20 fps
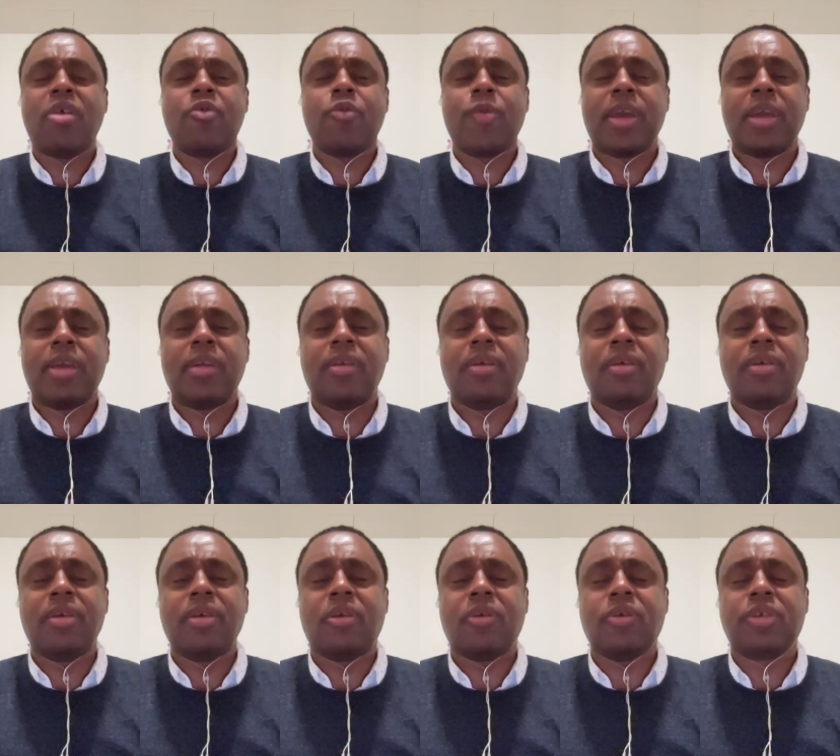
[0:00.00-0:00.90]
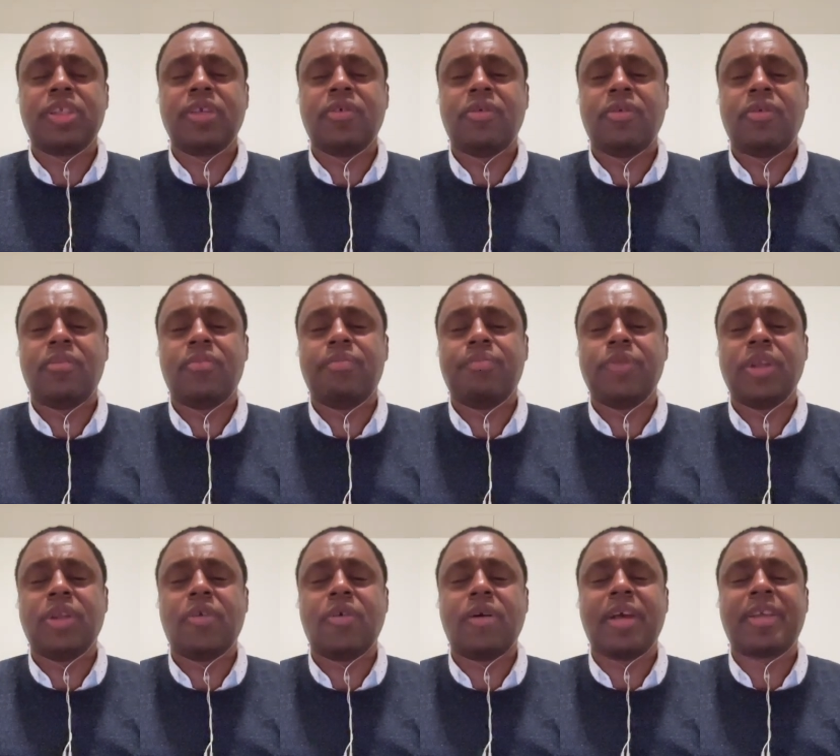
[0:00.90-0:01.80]
are we still
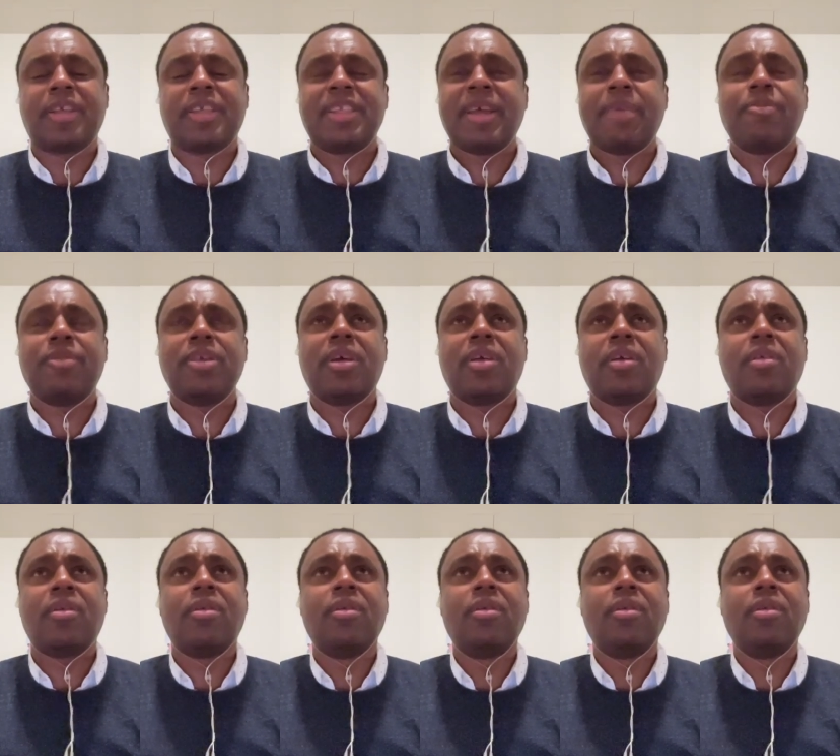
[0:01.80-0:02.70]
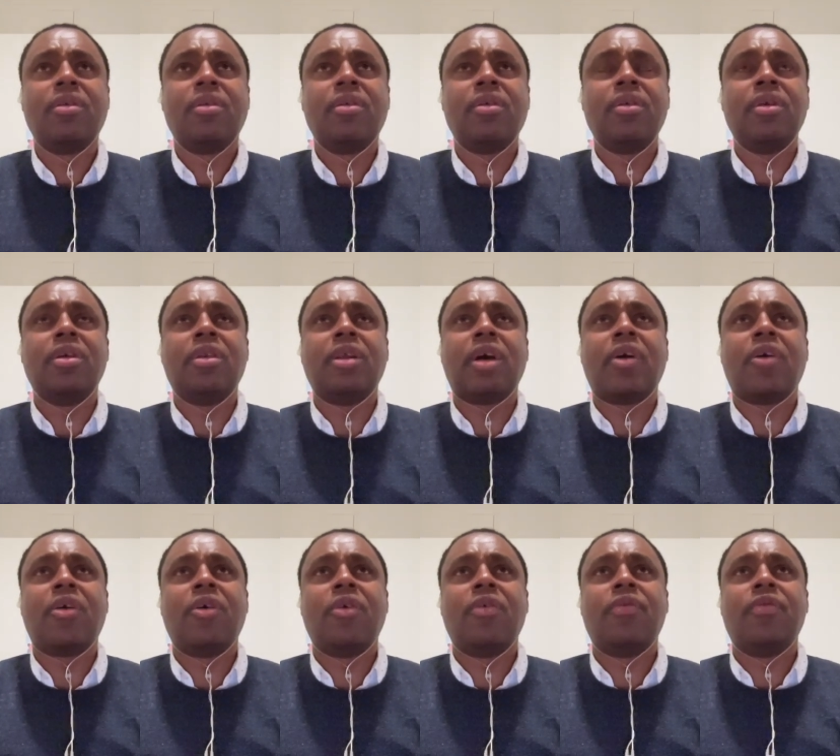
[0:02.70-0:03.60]
accepting
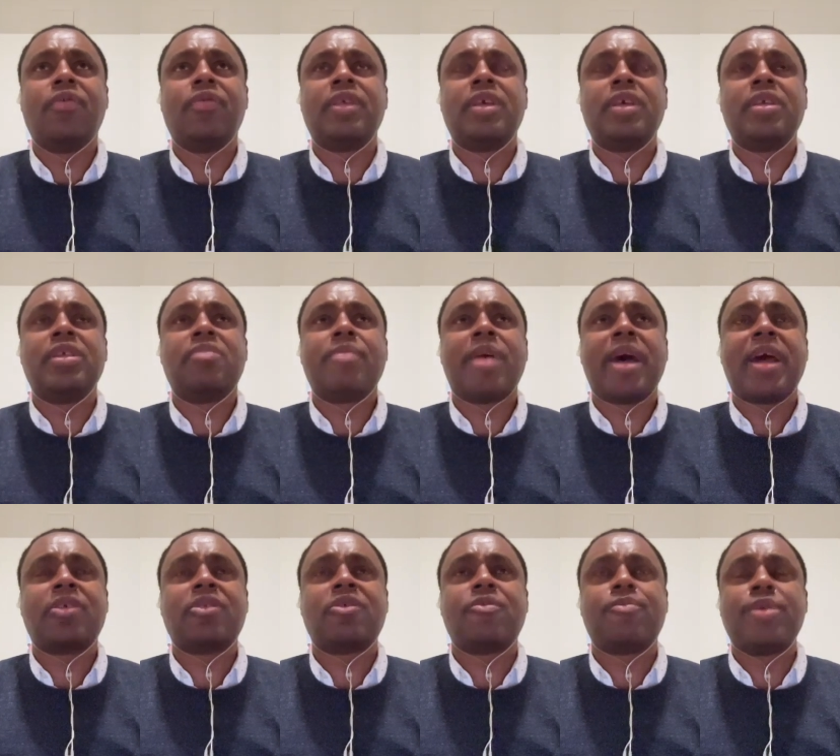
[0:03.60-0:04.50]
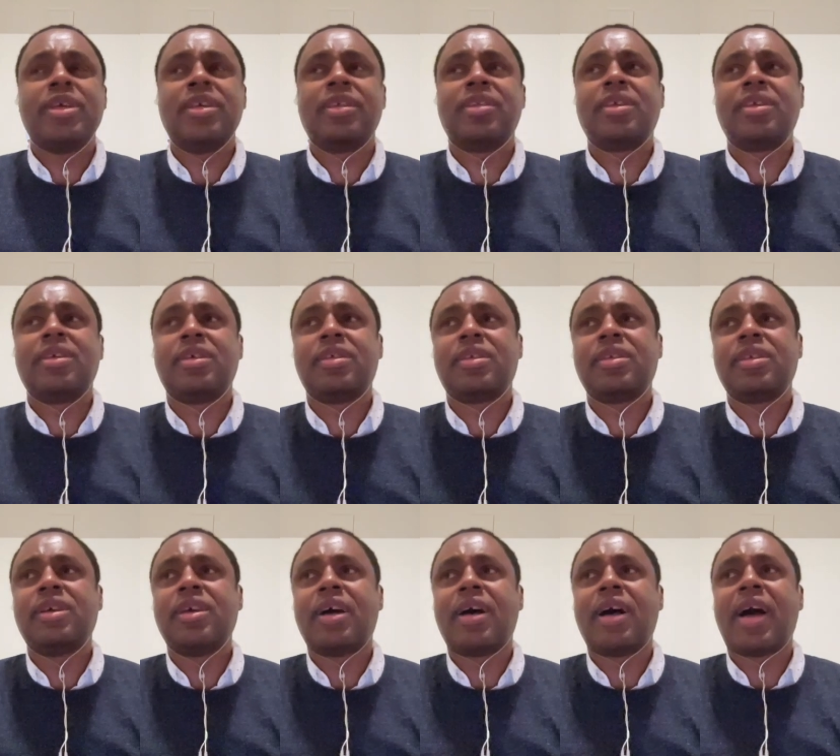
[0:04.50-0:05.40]
these masterpieces
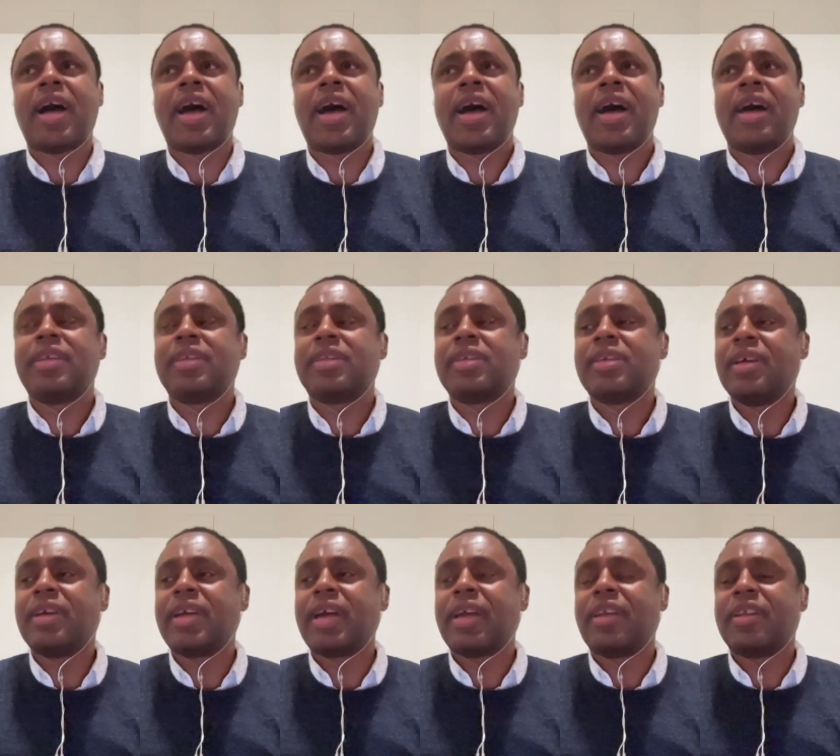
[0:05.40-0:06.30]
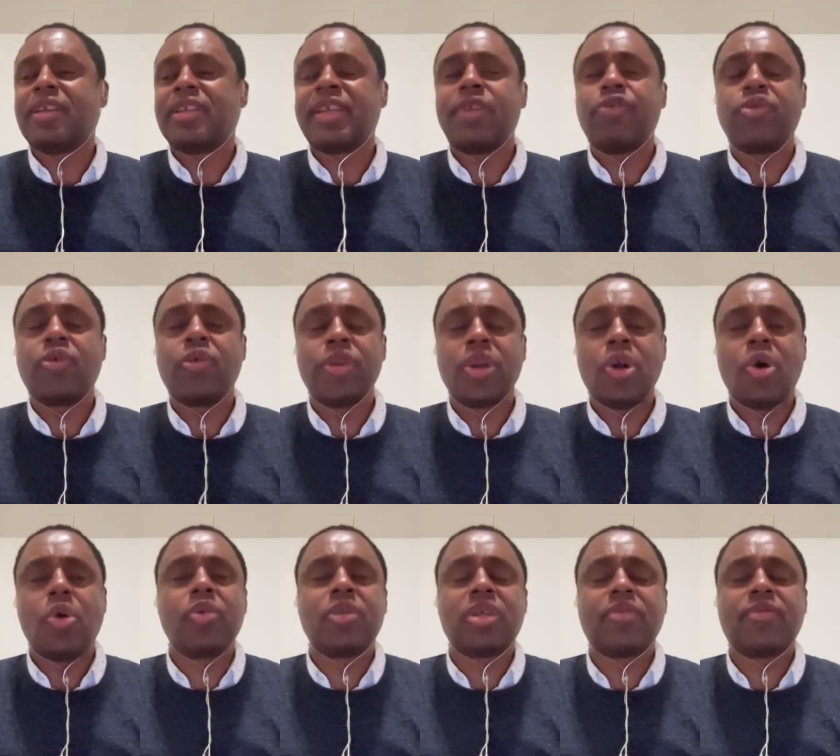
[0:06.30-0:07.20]
as kind of the central
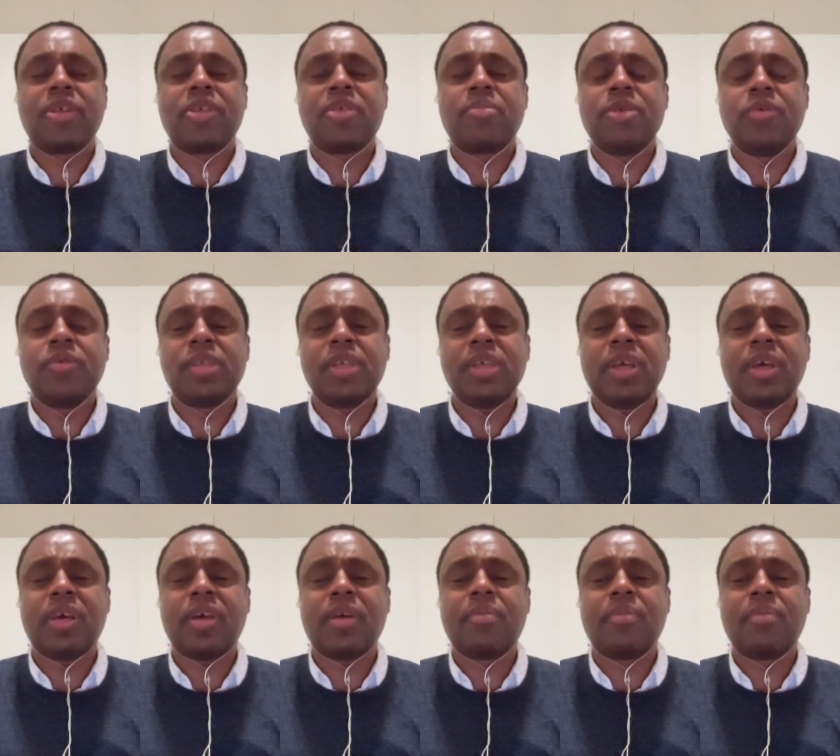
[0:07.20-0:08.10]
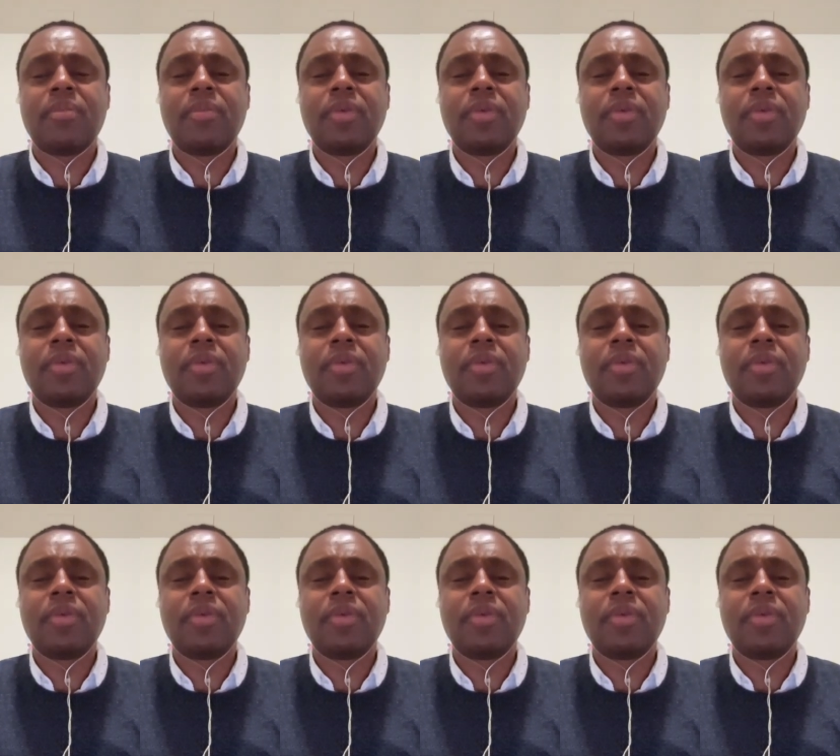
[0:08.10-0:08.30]
nodes of this museum?